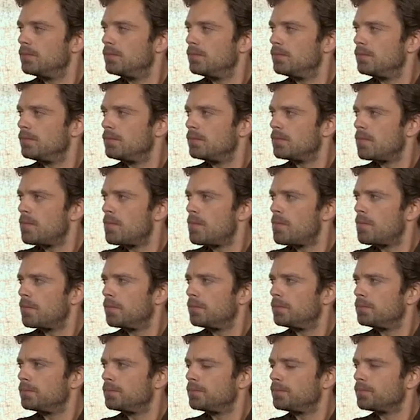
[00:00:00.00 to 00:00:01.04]

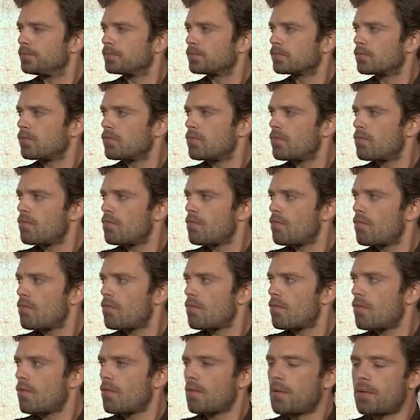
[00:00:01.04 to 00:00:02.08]

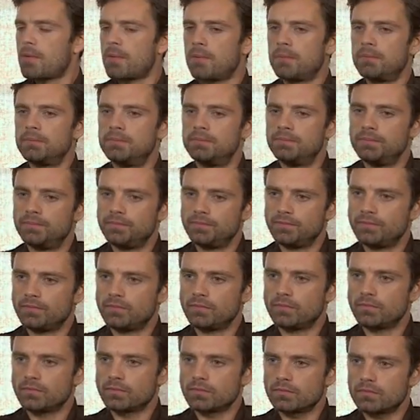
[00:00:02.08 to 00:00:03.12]

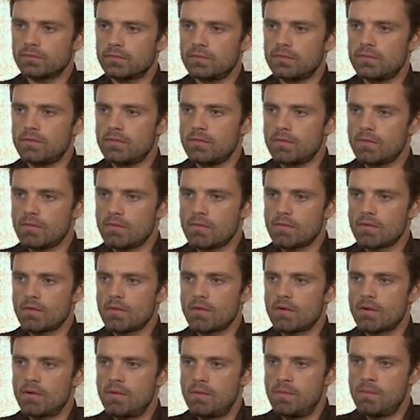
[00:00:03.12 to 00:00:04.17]

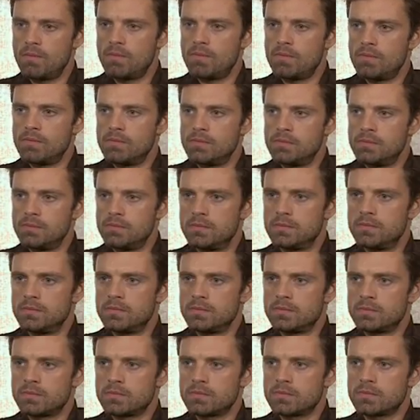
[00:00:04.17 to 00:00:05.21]

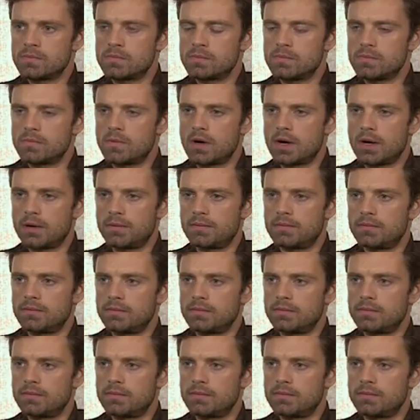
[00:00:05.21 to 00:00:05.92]
The person shown says nothing.